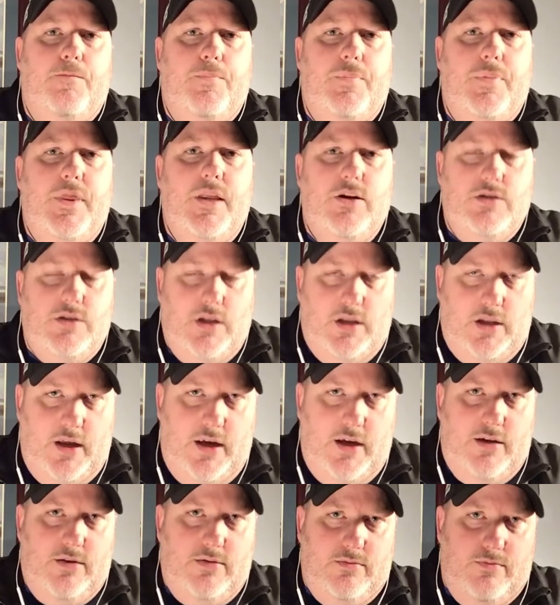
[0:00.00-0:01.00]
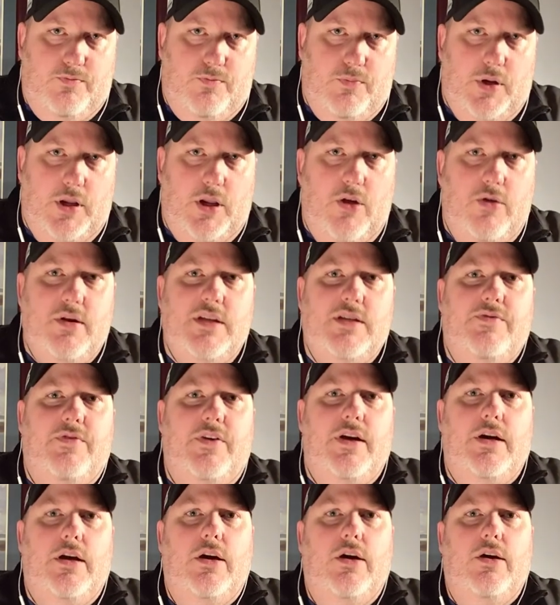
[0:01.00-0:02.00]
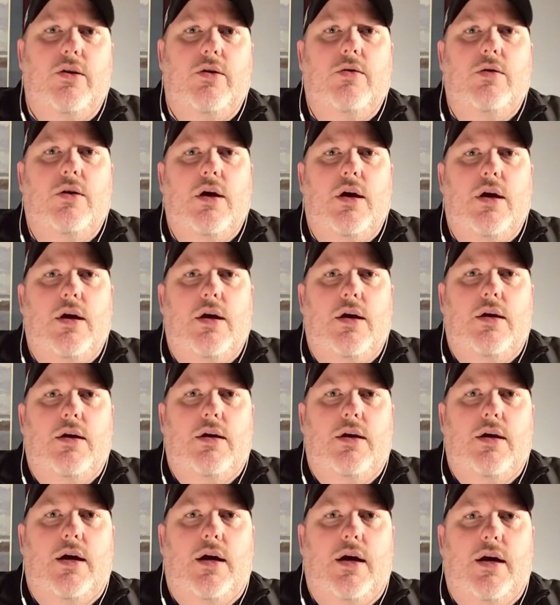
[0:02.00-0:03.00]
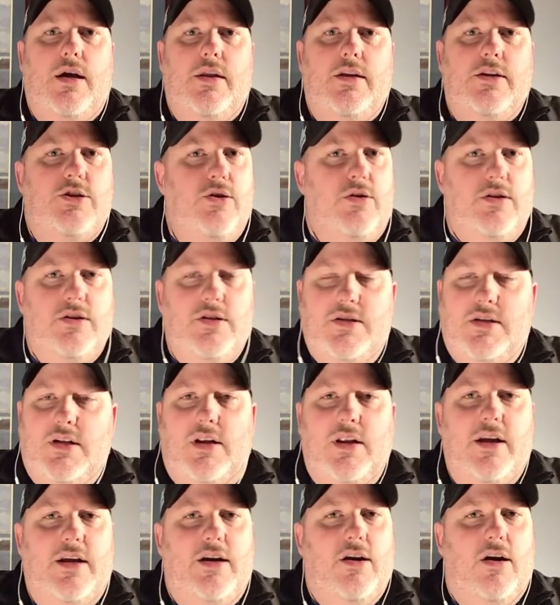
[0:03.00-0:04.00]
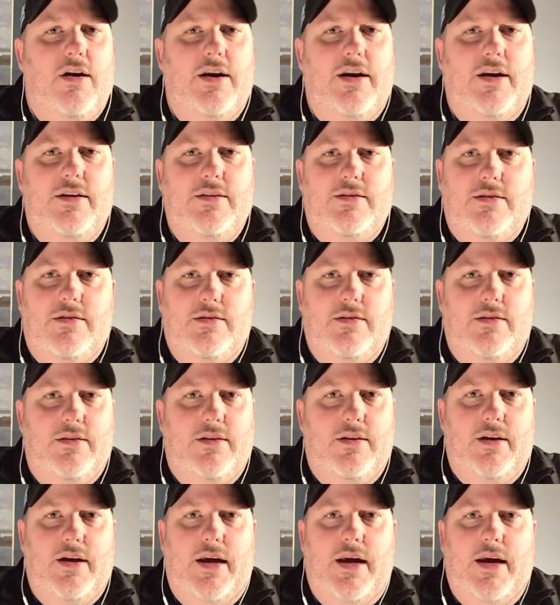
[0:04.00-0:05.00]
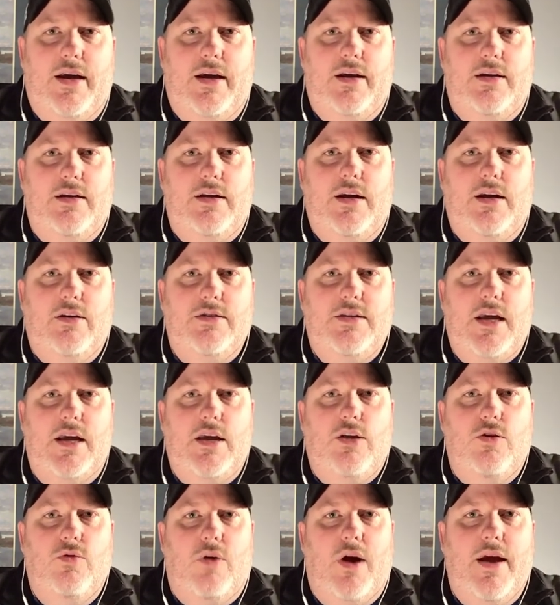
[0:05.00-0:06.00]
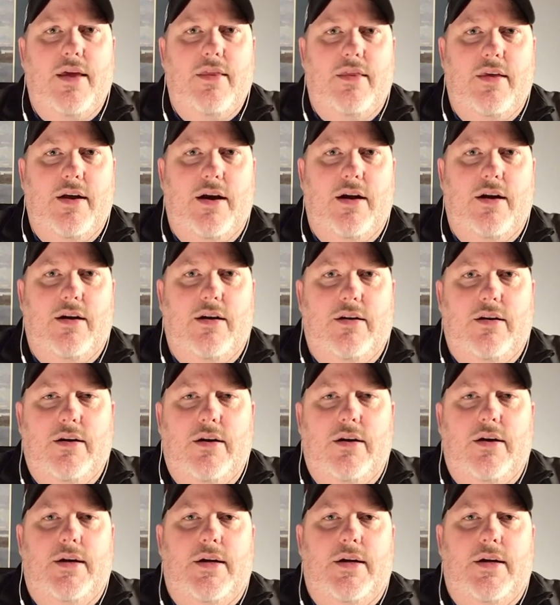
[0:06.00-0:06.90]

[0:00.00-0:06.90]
There's a link below this video, that you can just click on it and it'll take you right there.